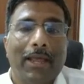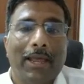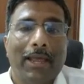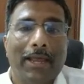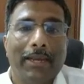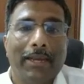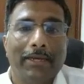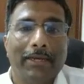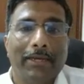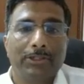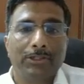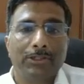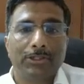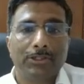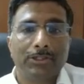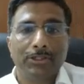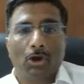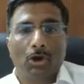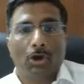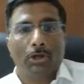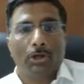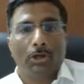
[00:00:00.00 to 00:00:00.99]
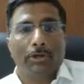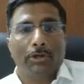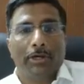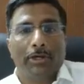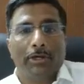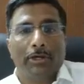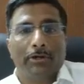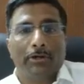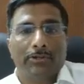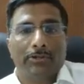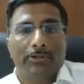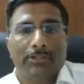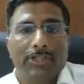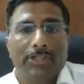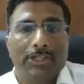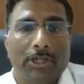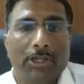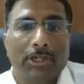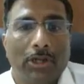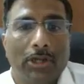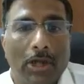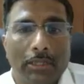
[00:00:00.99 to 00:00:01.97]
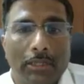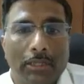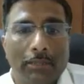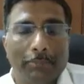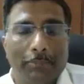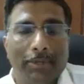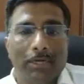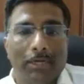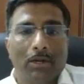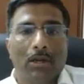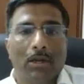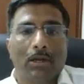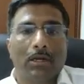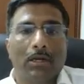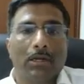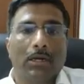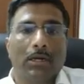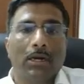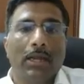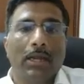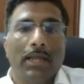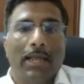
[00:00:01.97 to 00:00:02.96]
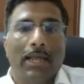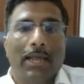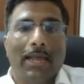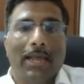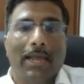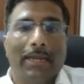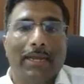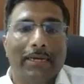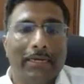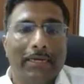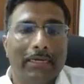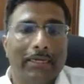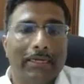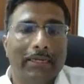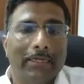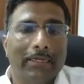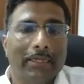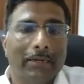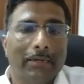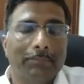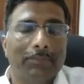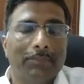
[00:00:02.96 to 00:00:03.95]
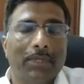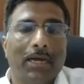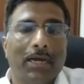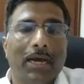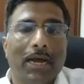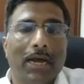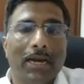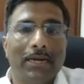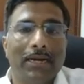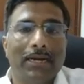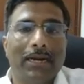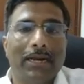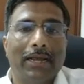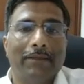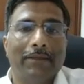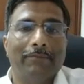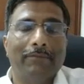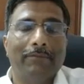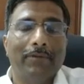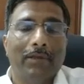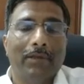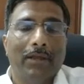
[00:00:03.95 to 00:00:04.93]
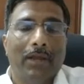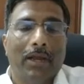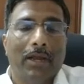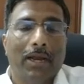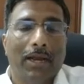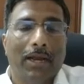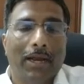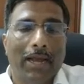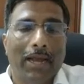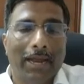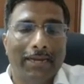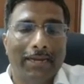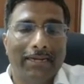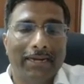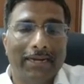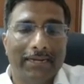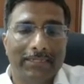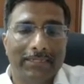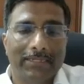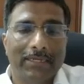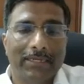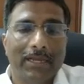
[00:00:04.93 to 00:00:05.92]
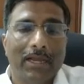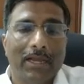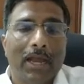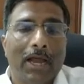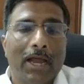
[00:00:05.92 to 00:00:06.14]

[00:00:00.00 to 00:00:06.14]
And all you need to do is just turn on the BitLocker, and it will encrypt the hard drive at rest.